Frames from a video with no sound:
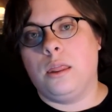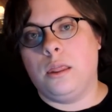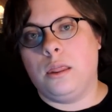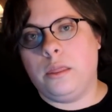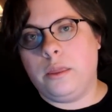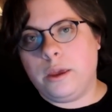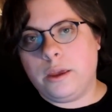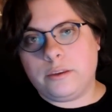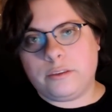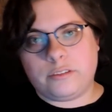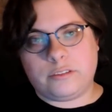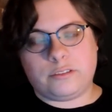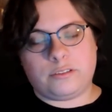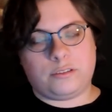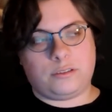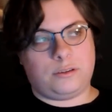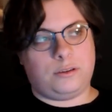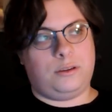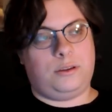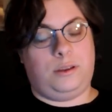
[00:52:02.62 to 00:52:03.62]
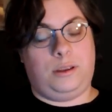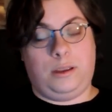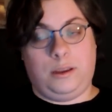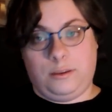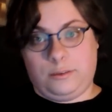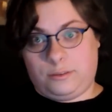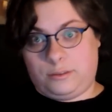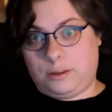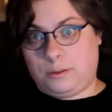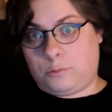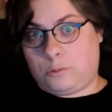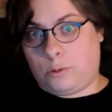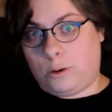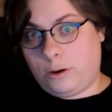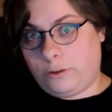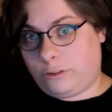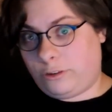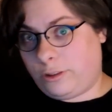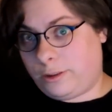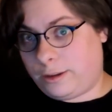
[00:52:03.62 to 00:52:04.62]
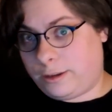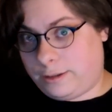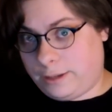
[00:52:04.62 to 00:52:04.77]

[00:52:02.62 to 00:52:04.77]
This is the question